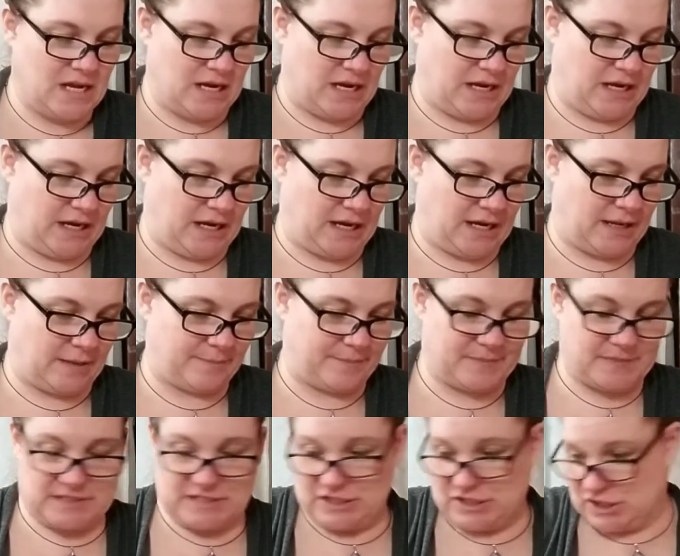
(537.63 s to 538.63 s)

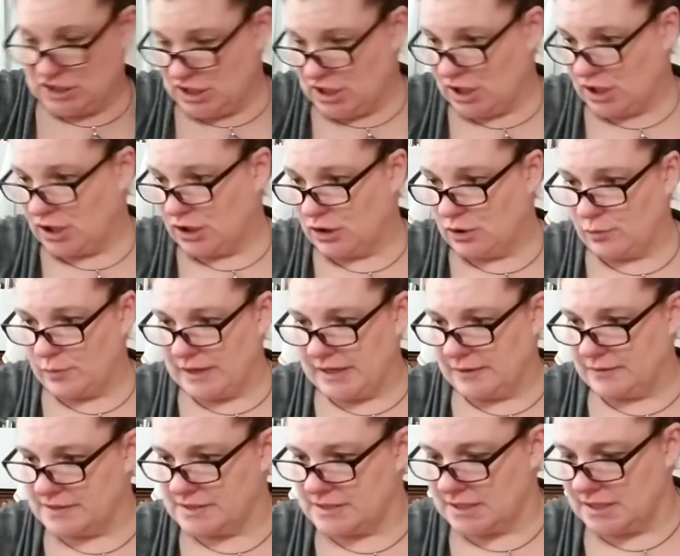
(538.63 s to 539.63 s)
So what
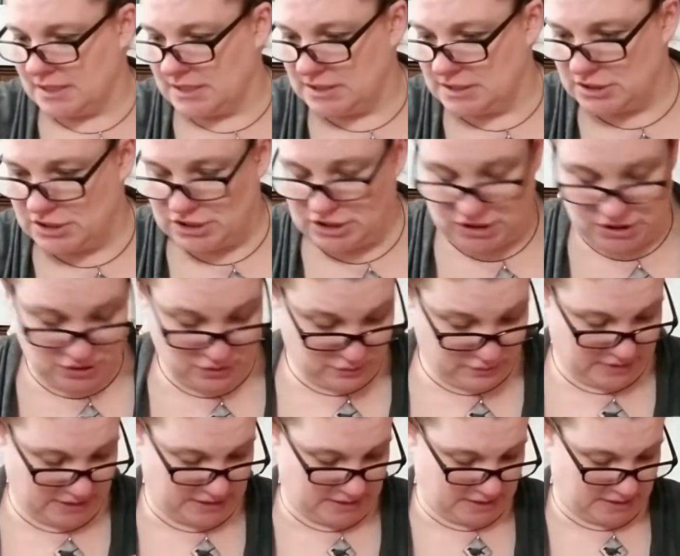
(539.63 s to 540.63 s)
I was going to
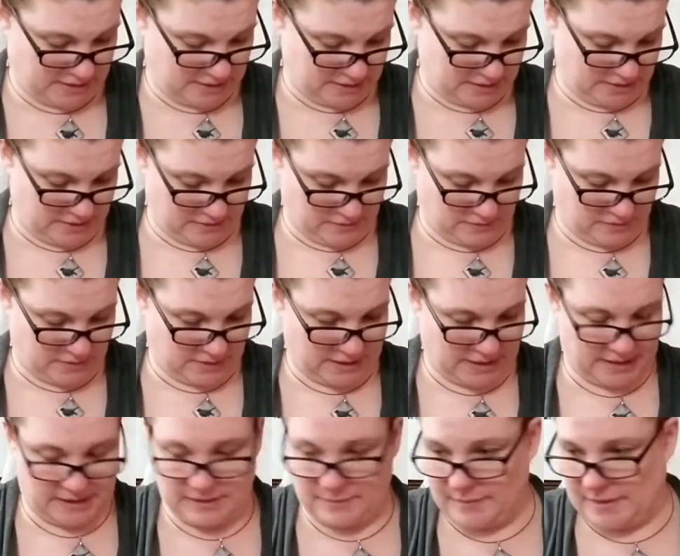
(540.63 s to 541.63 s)
do is, hold
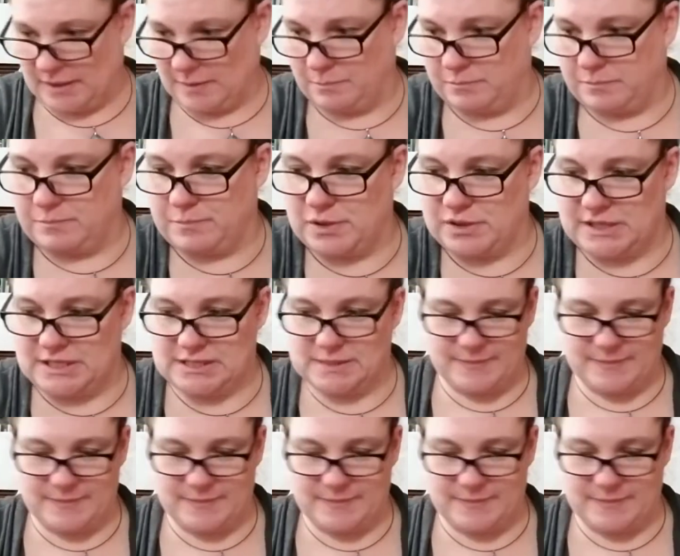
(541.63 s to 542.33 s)
on, let me put this